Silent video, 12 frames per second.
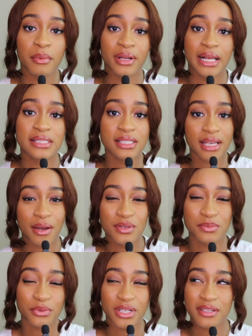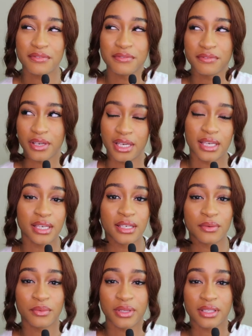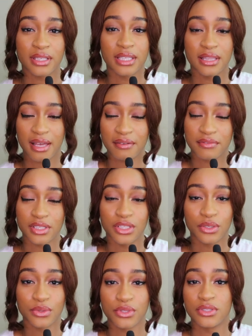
but I was pretty vague in that video.